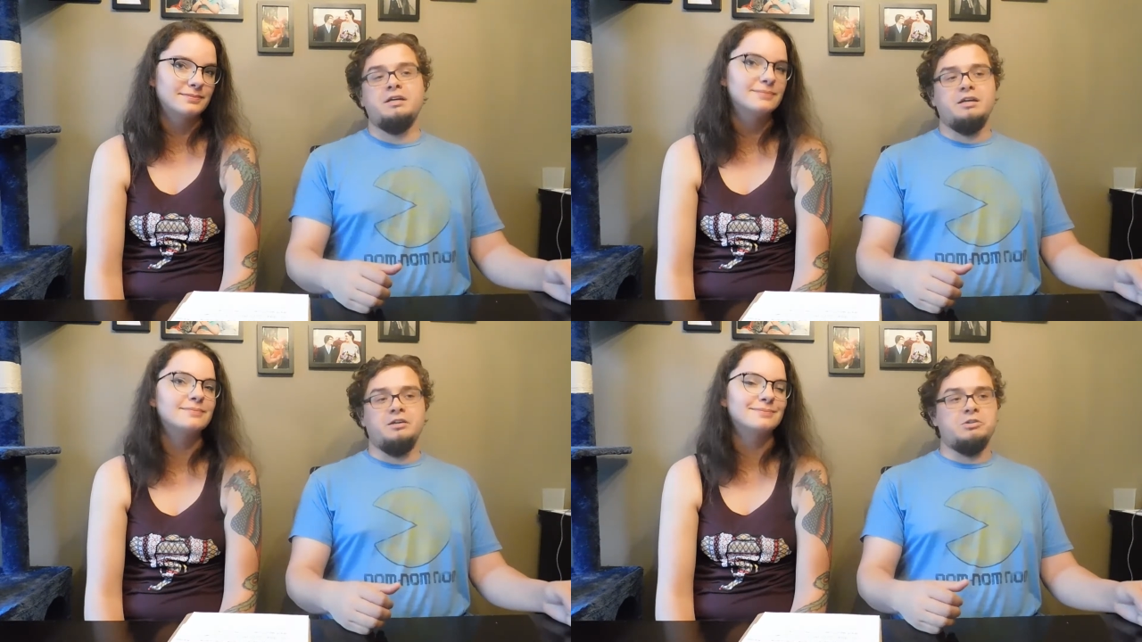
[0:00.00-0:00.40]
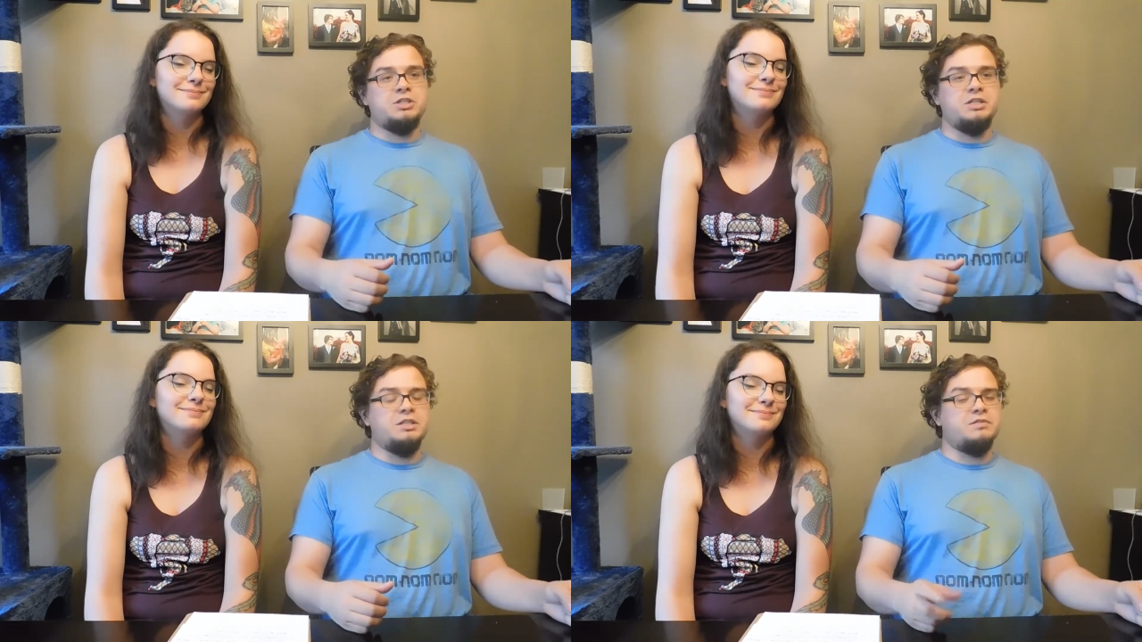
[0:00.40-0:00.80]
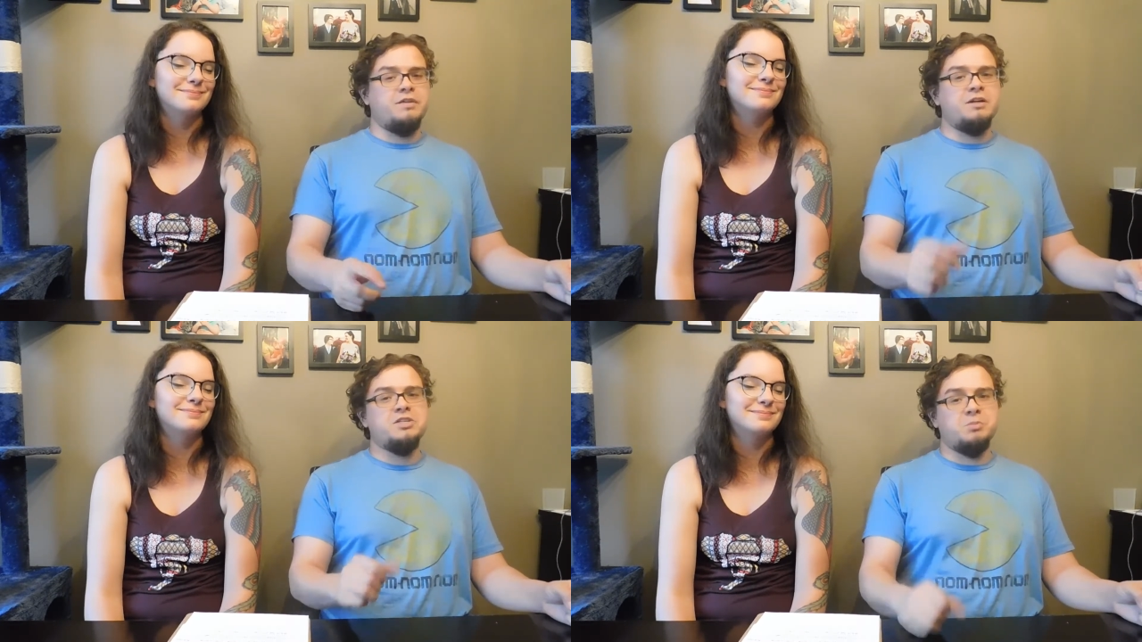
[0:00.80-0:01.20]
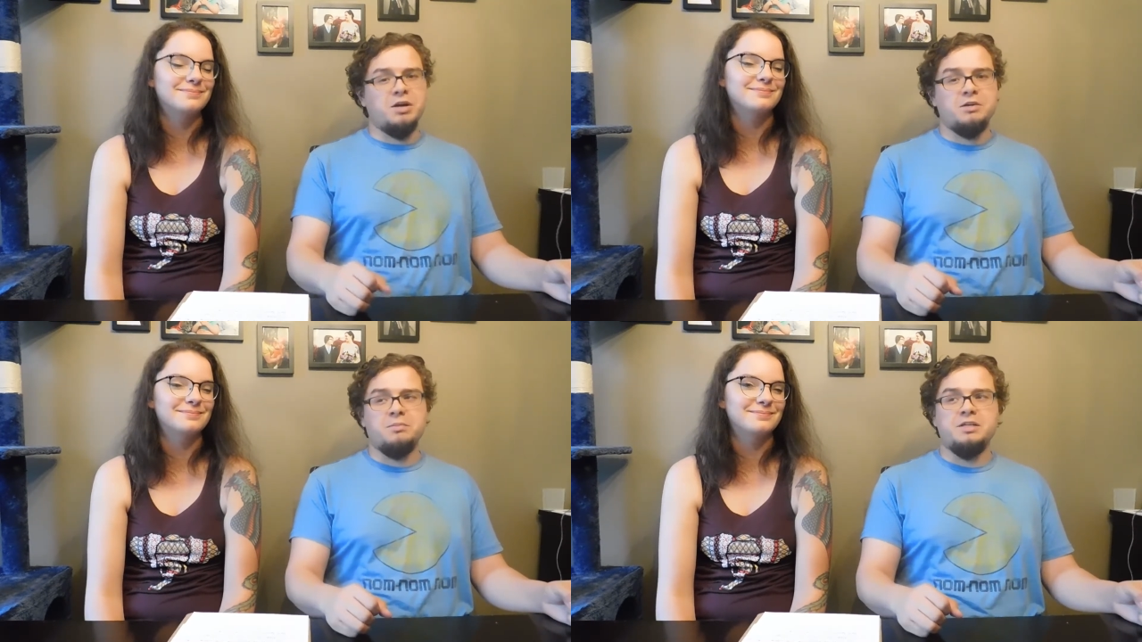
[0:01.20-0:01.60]
Speaker 1: And Rashid is very
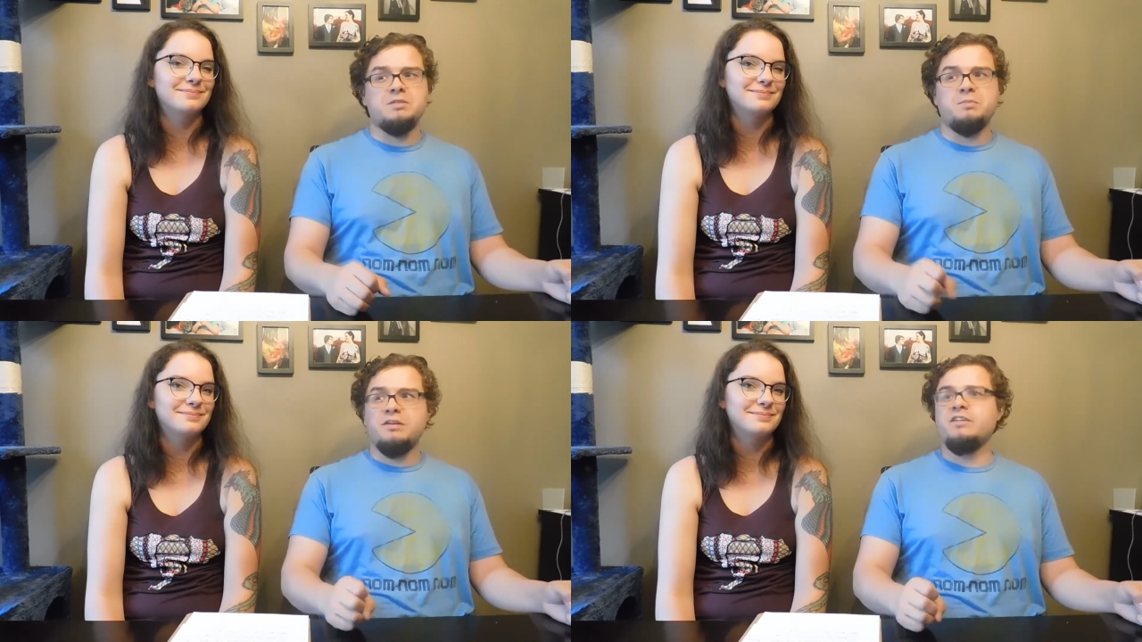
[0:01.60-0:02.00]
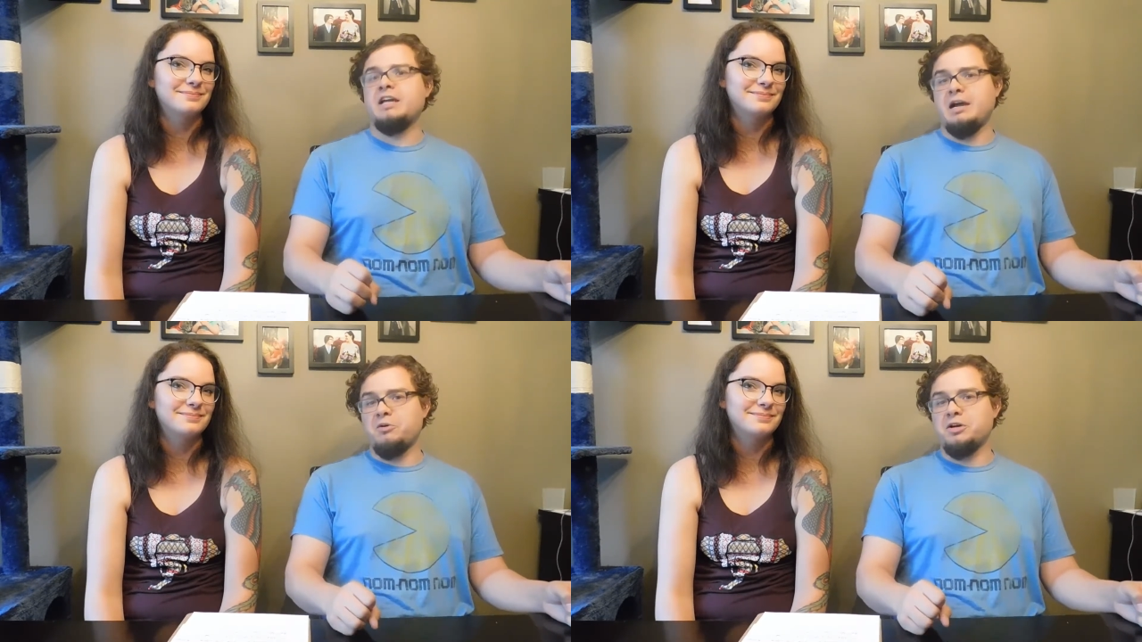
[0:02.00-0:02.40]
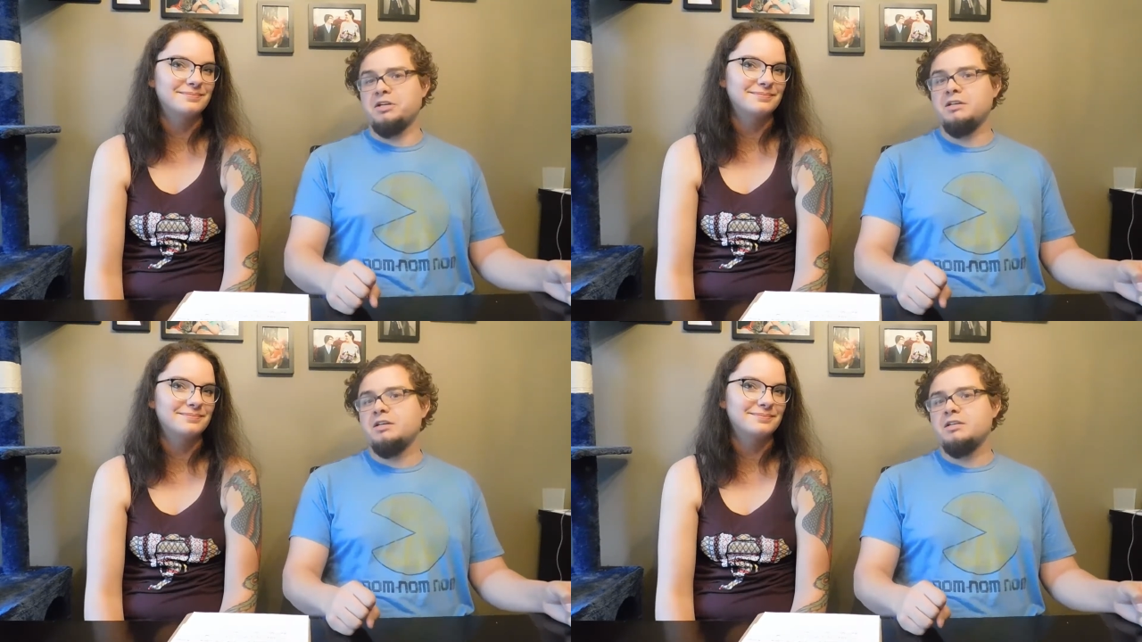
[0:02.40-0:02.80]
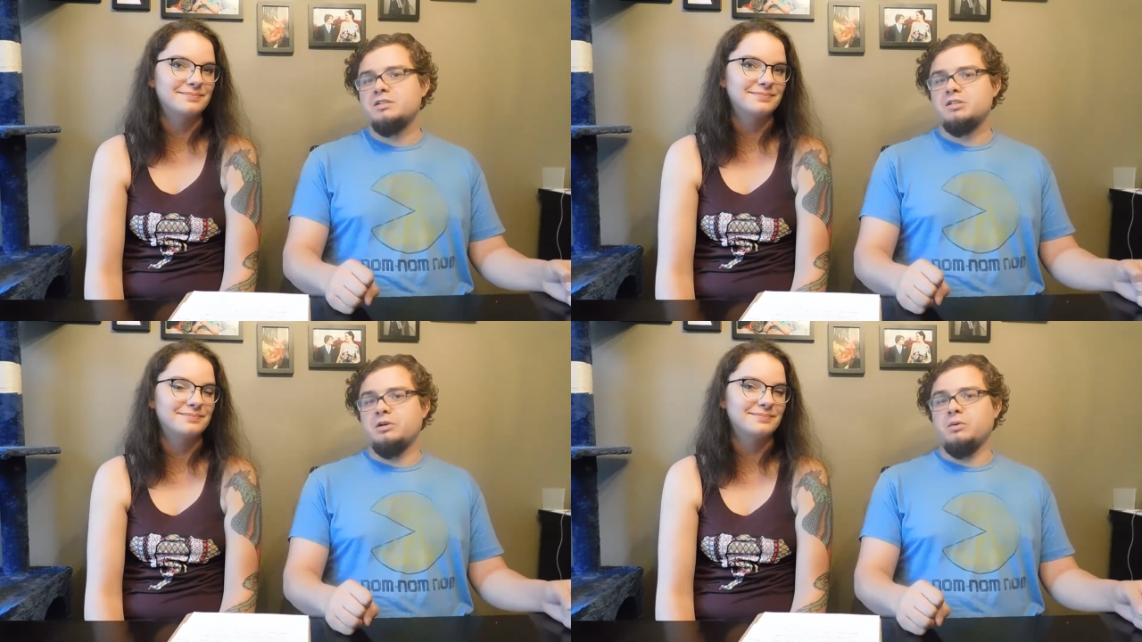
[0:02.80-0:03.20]
smart, but he's a bit of a coward.
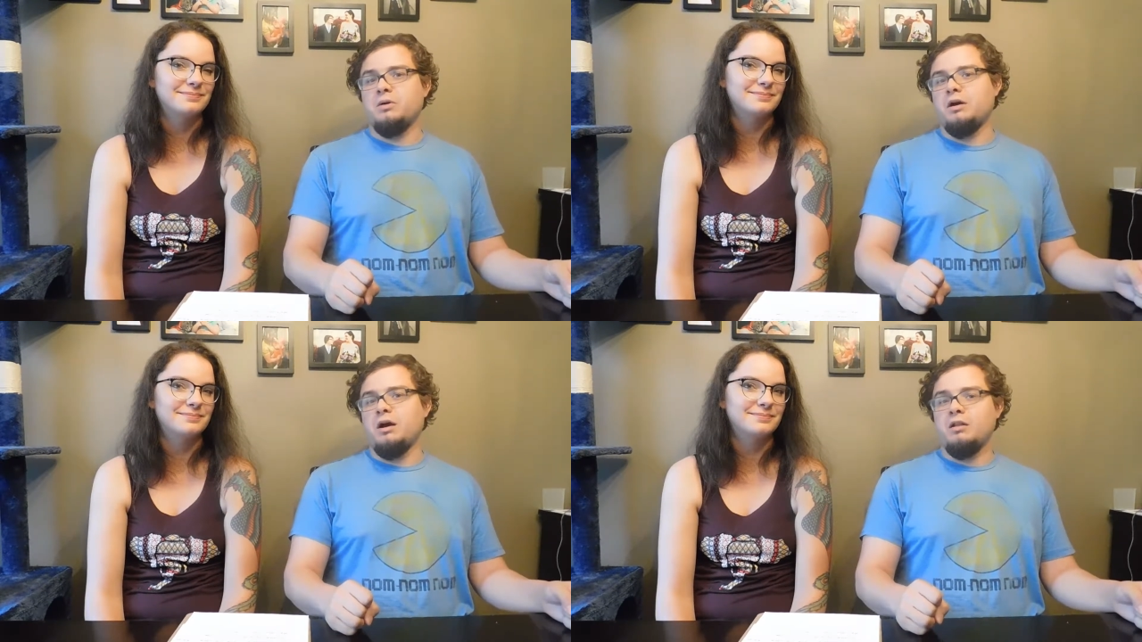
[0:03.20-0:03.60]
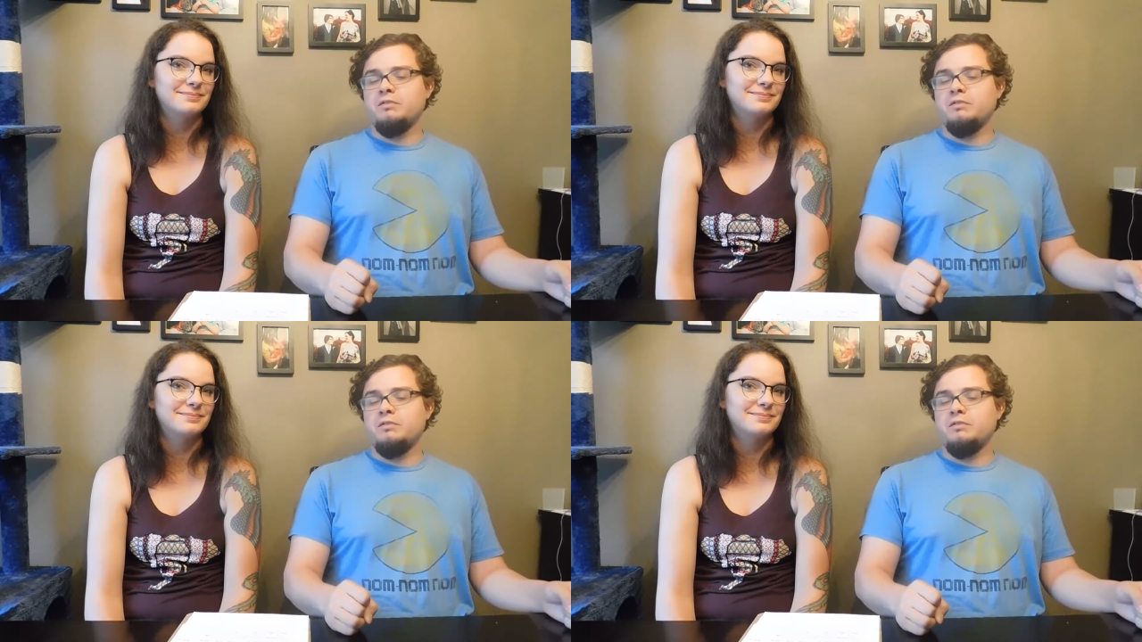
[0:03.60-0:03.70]
So all